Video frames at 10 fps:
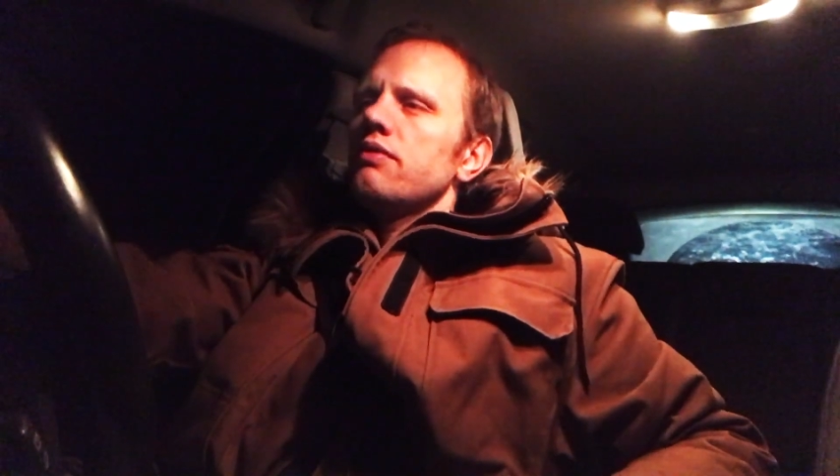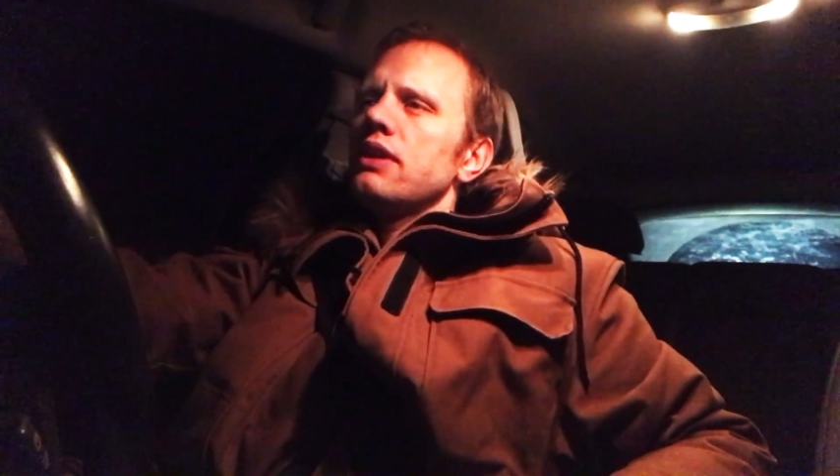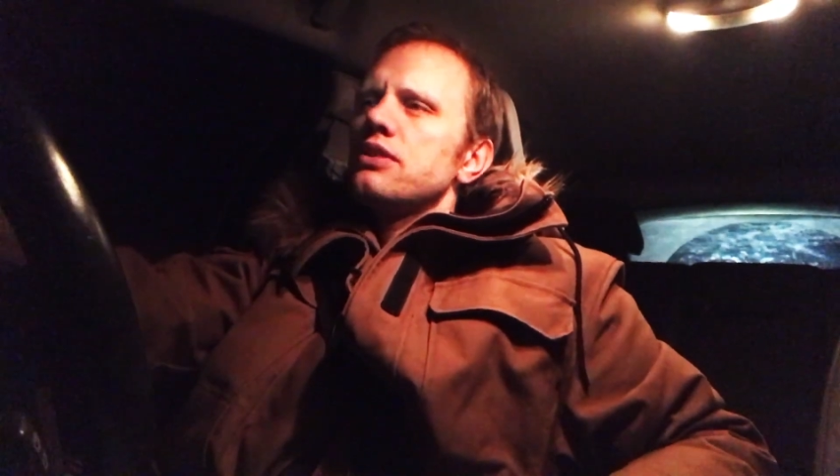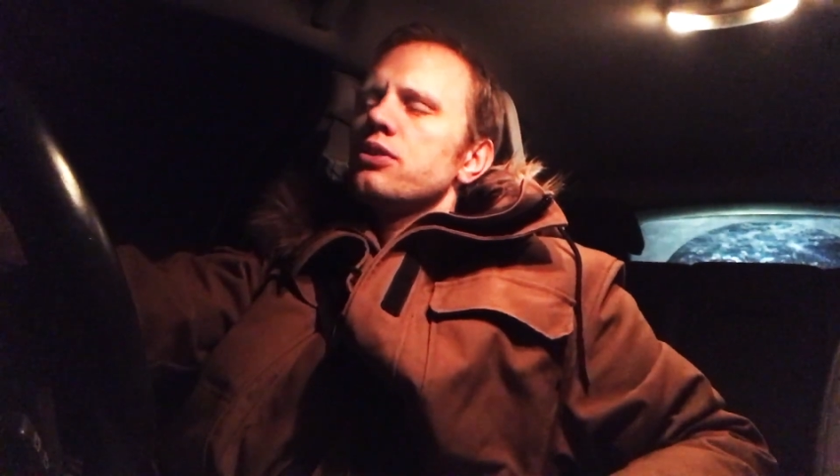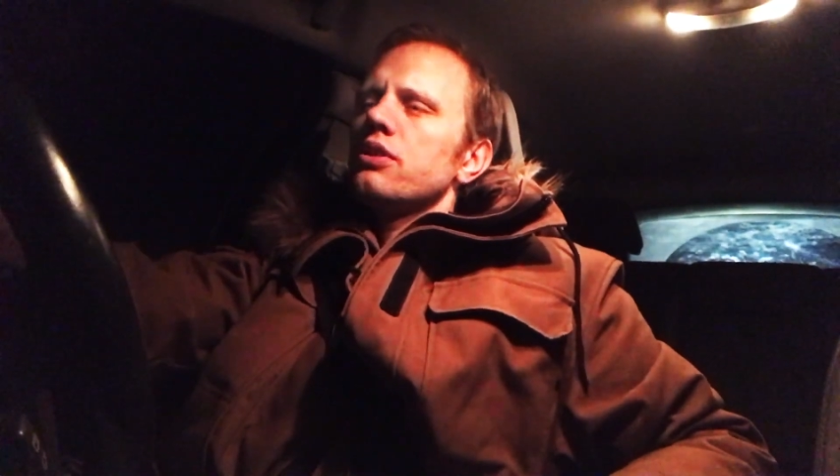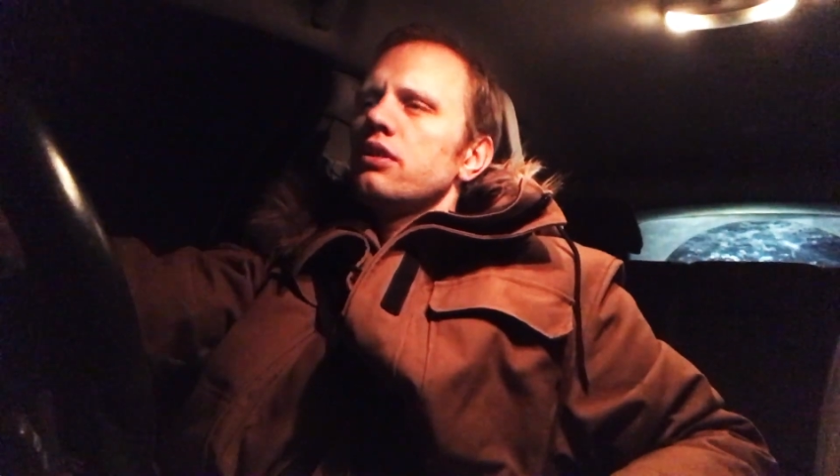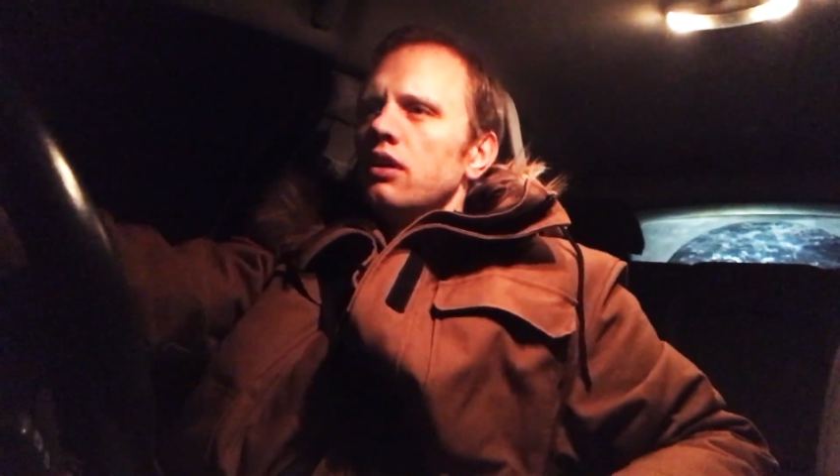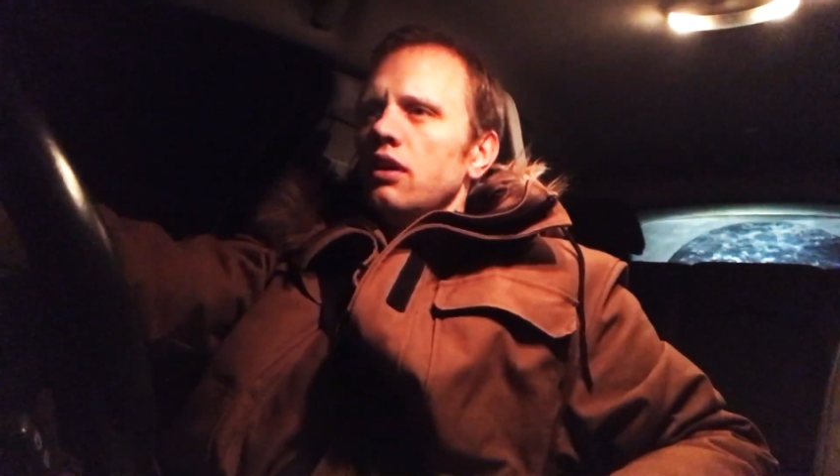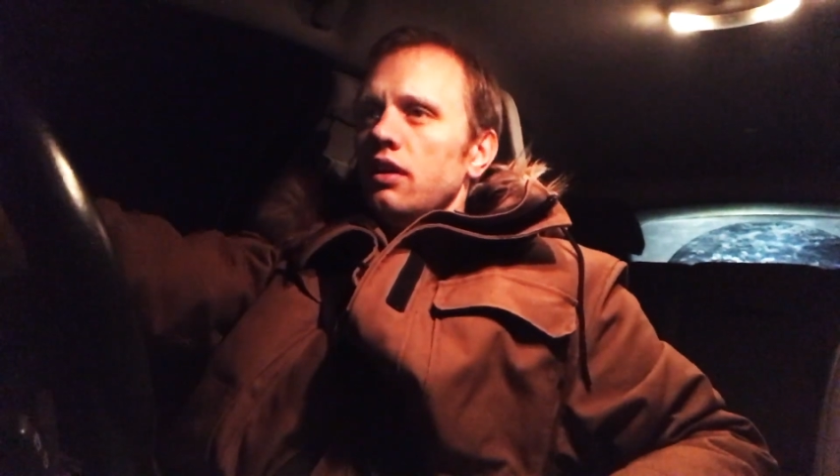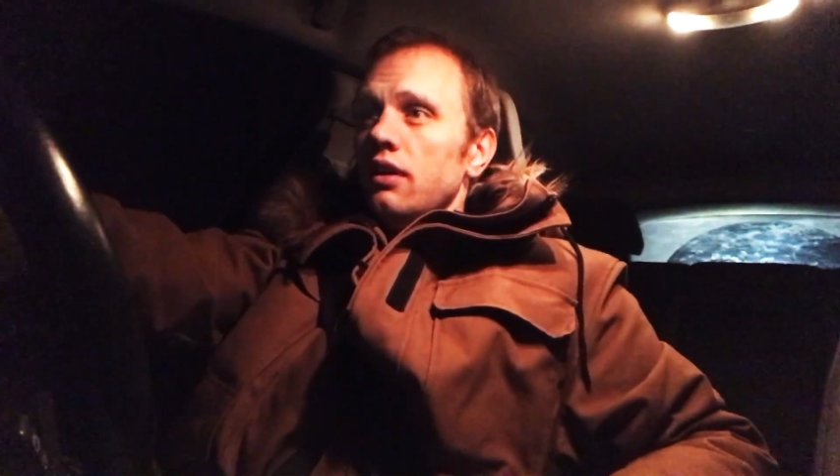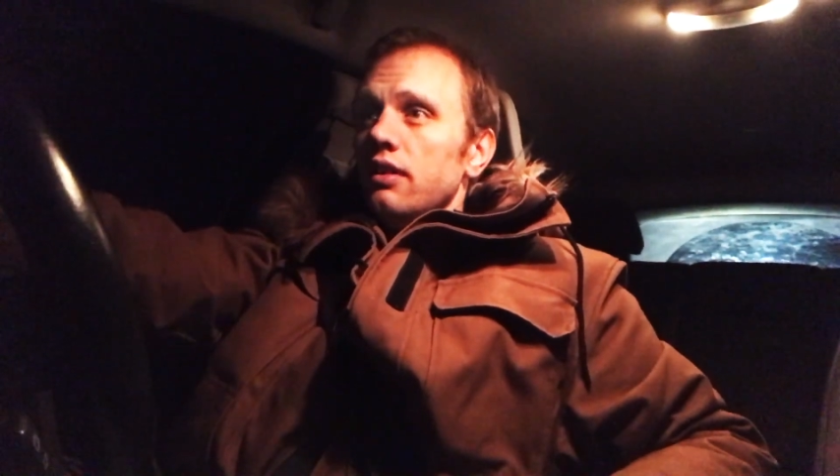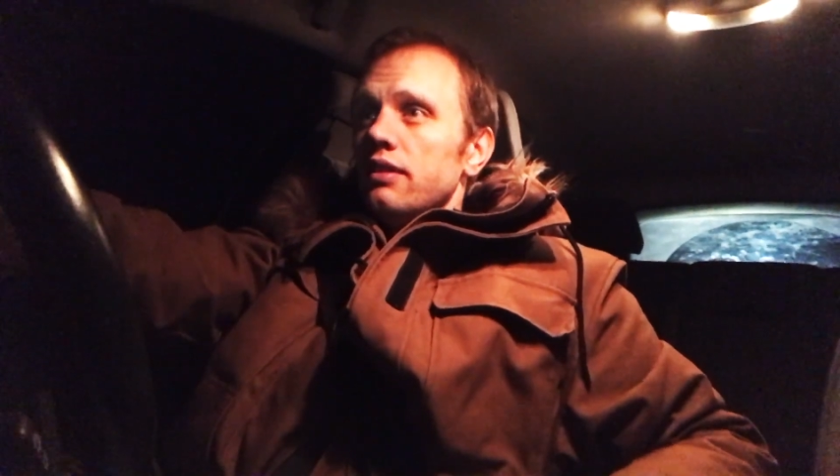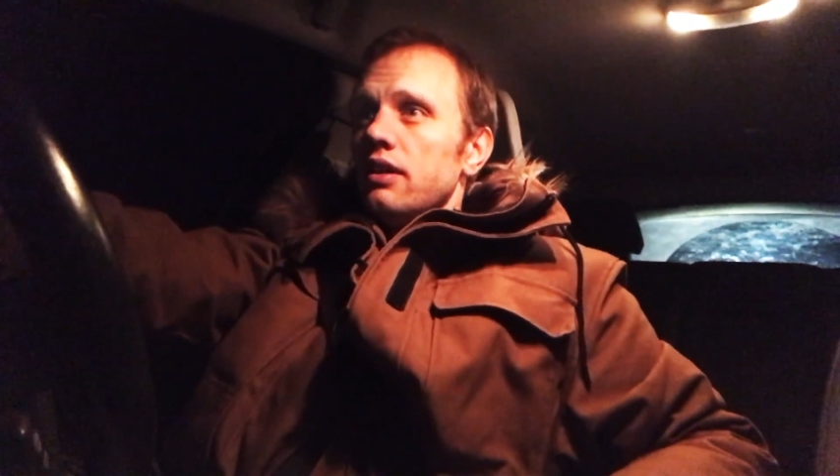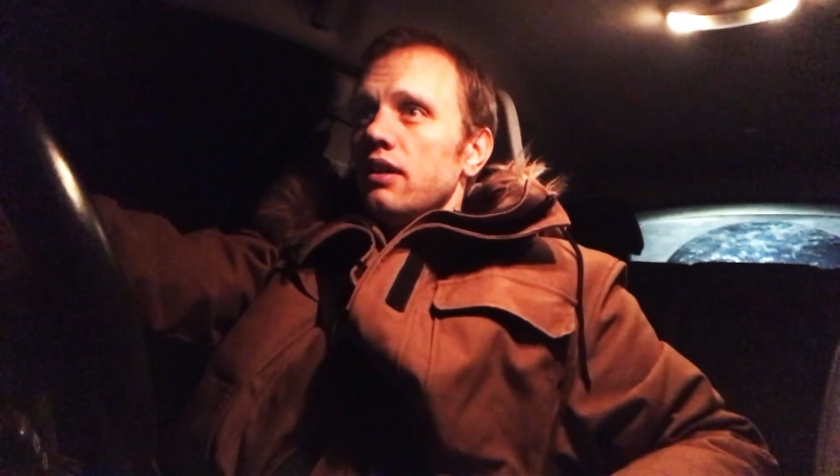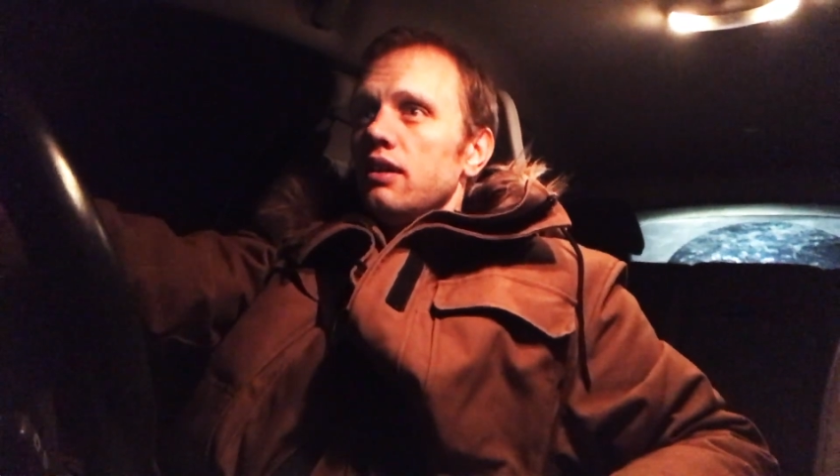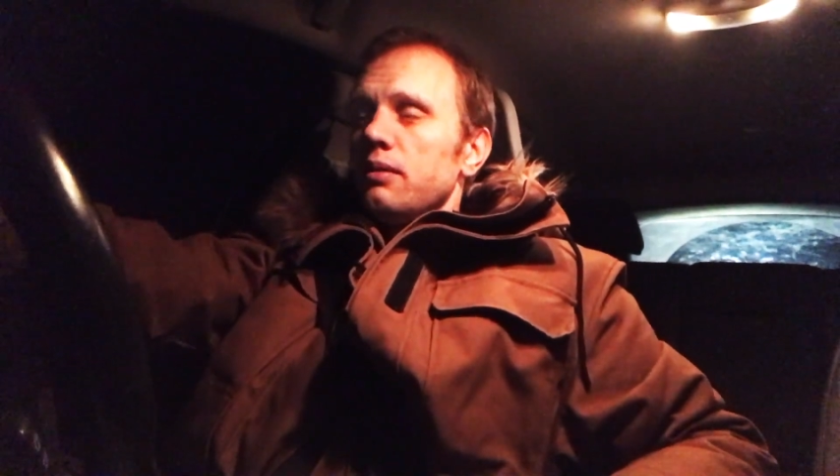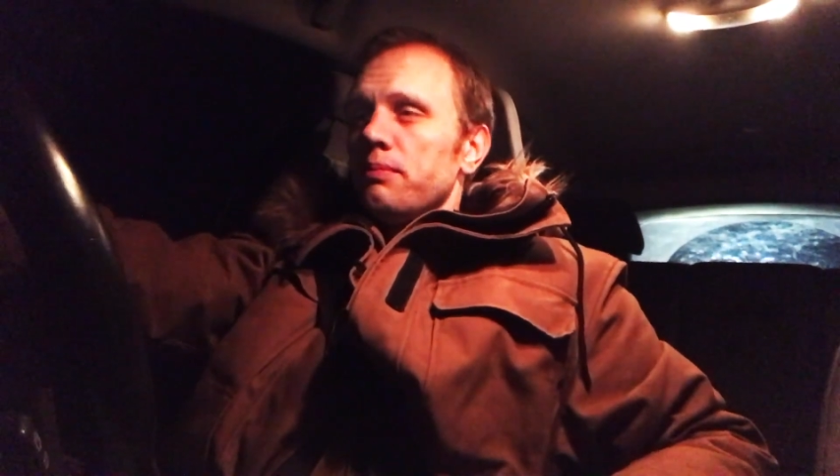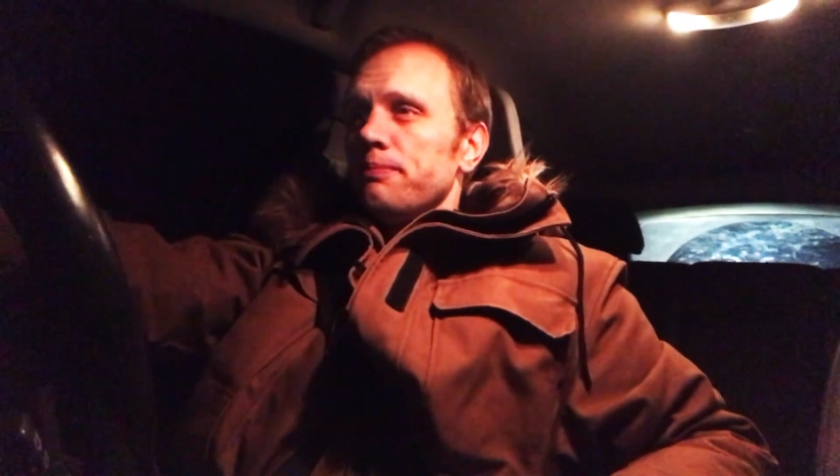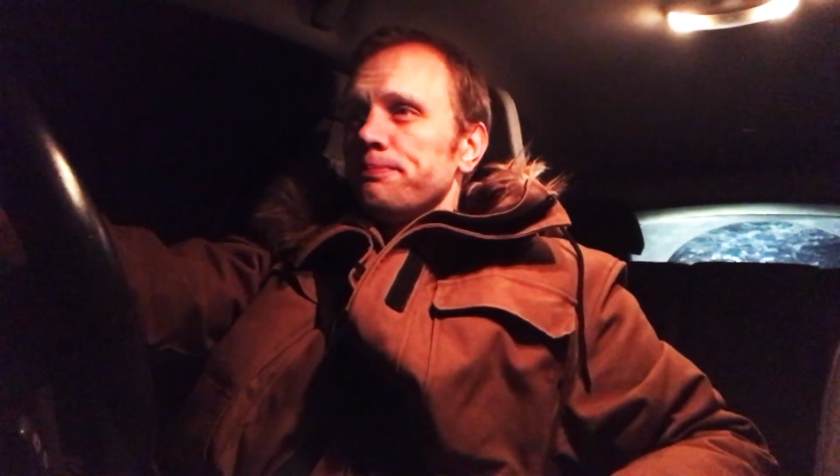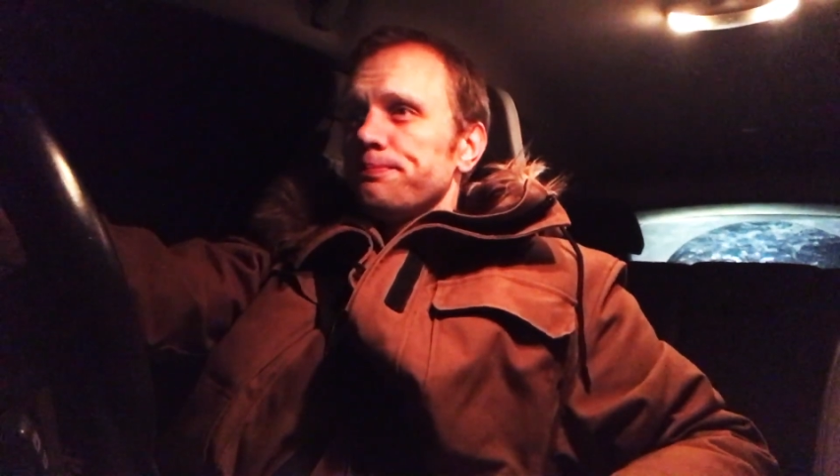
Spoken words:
vector, the